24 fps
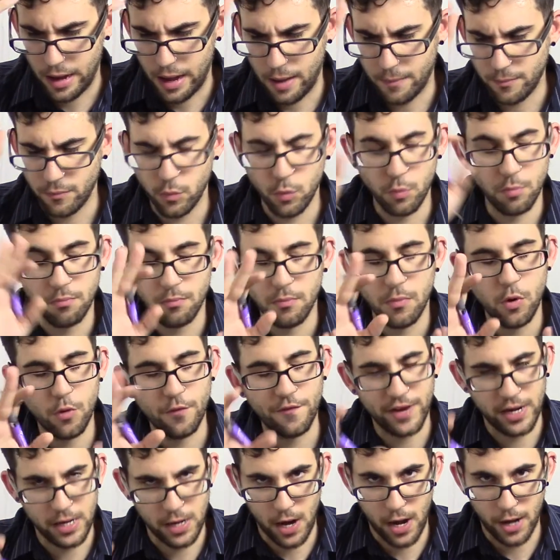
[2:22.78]

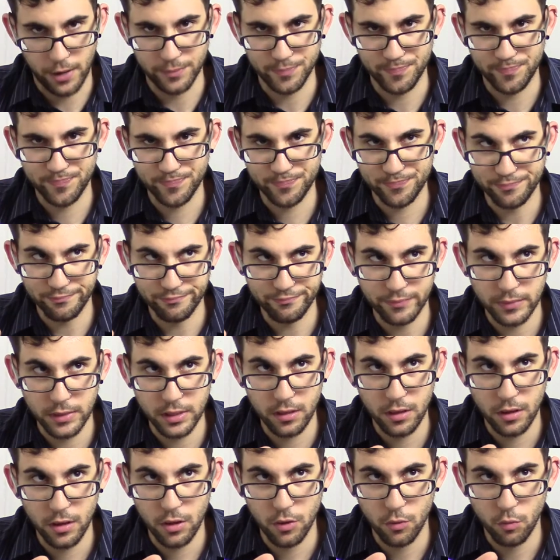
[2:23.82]
moving on.
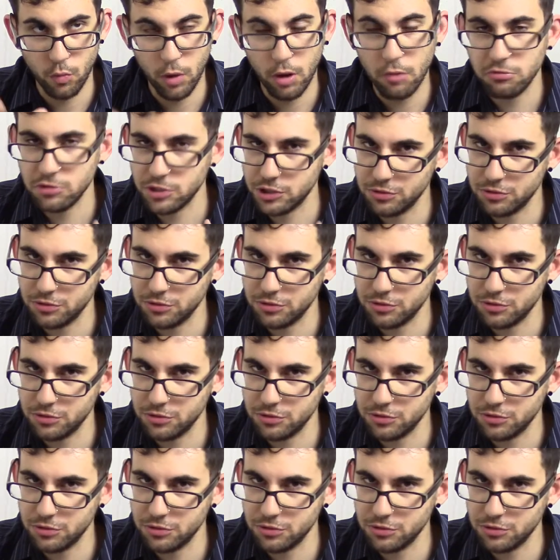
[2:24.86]
What would